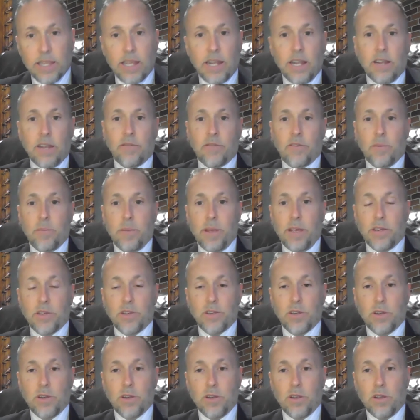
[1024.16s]
that
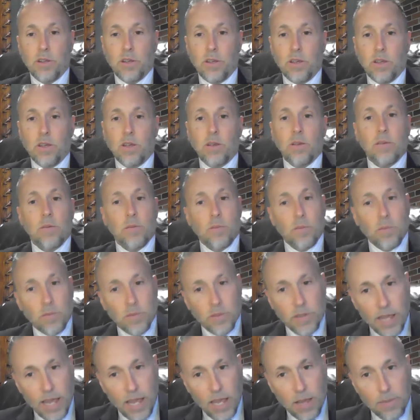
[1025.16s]
information.
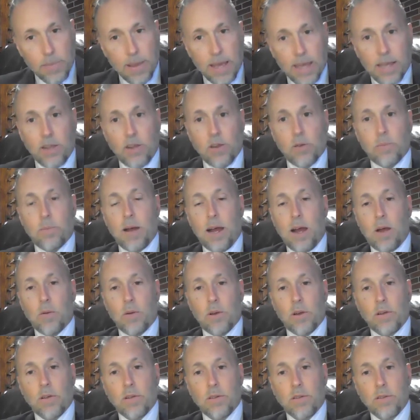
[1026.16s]
Take back your power.
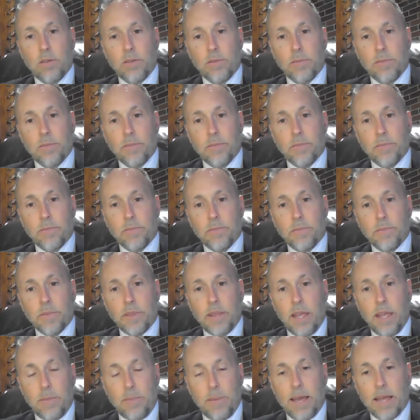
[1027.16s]

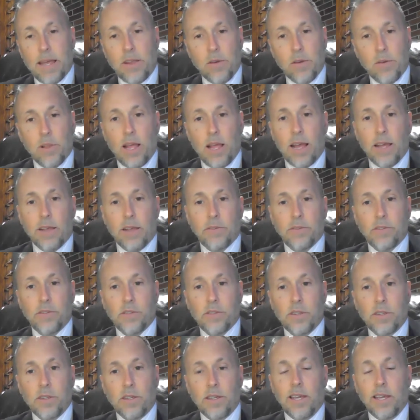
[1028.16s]
Take back your lives
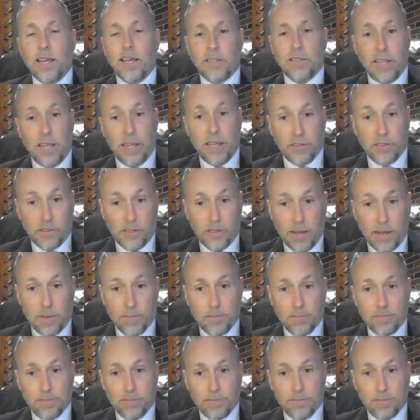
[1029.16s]
and take a step.